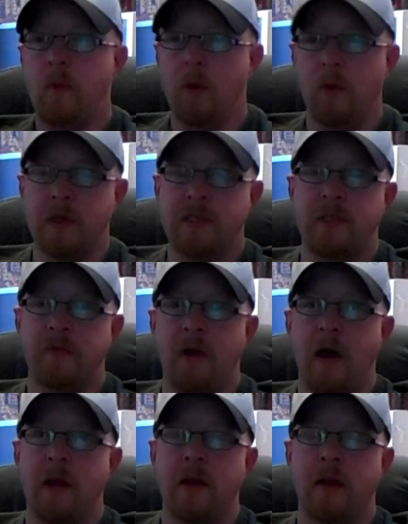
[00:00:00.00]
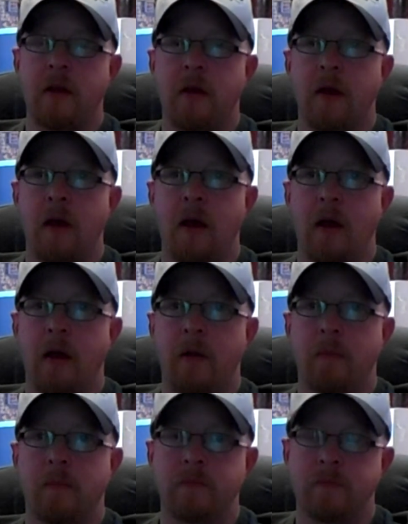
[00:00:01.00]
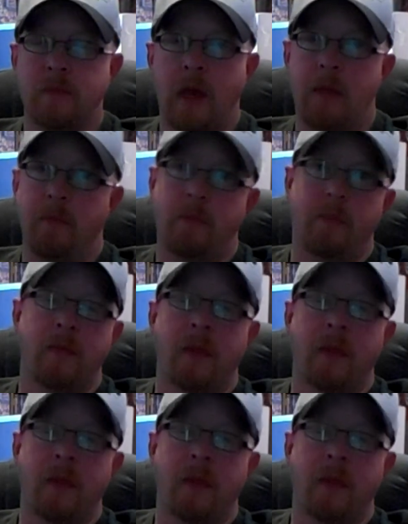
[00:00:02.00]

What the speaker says: which is fine. I'm